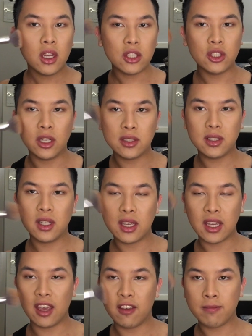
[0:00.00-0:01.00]
just to
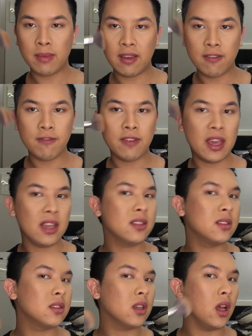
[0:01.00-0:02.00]
give my
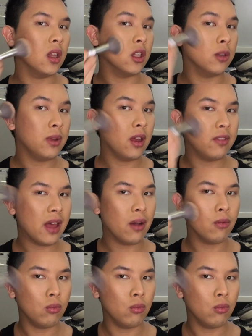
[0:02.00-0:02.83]
face a little bit of that